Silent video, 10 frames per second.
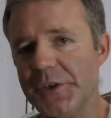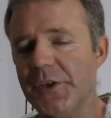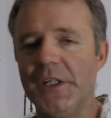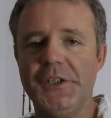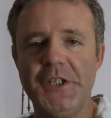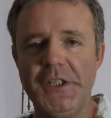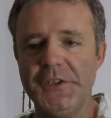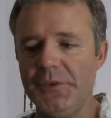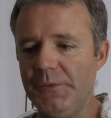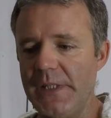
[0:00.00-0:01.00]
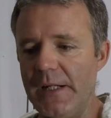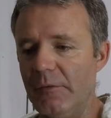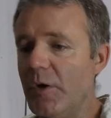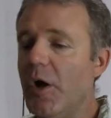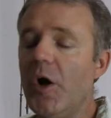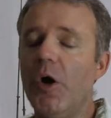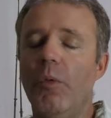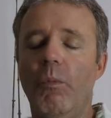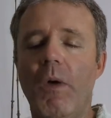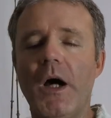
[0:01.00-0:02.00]
are gonna chase you down.
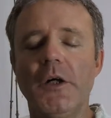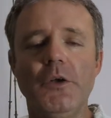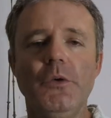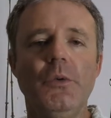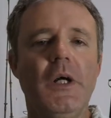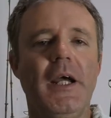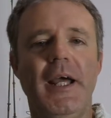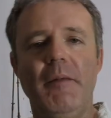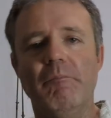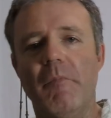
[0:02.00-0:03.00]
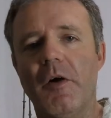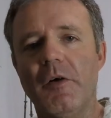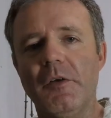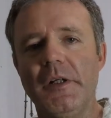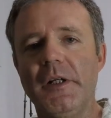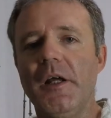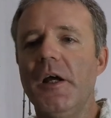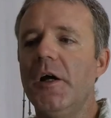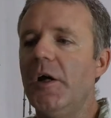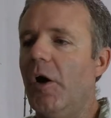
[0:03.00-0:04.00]
Wahoo and marlin
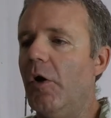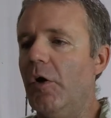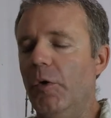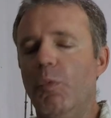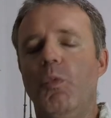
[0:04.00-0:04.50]
are